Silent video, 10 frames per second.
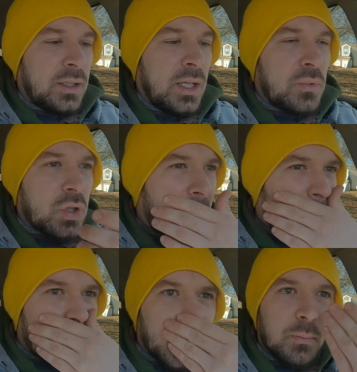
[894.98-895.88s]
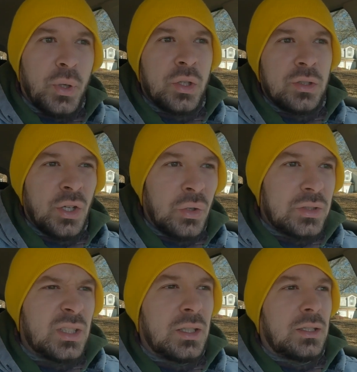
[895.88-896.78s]
keep track, I can put
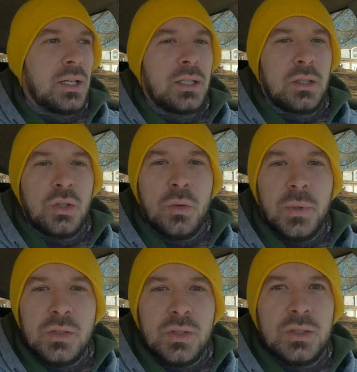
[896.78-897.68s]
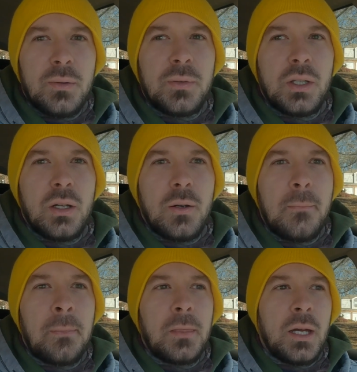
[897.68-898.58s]
notes in, I can do a bunch of stuff in there.
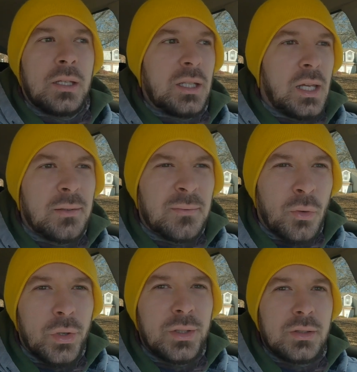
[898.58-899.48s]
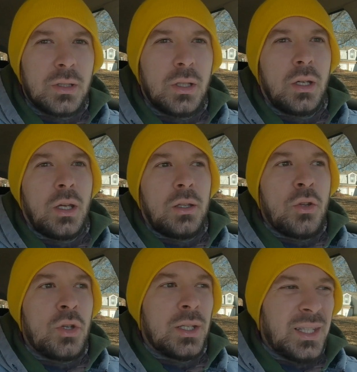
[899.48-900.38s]
I can invoice,
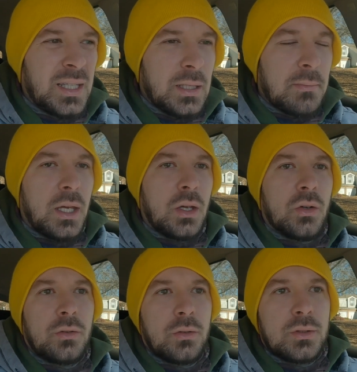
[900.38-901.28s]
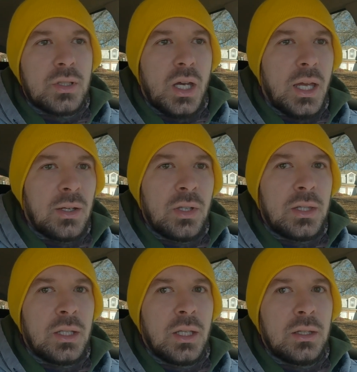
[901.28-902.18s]
you can email, it's got
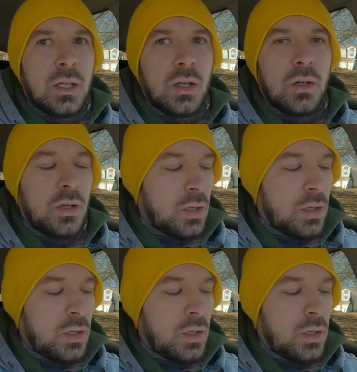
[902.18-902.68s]
everything in there.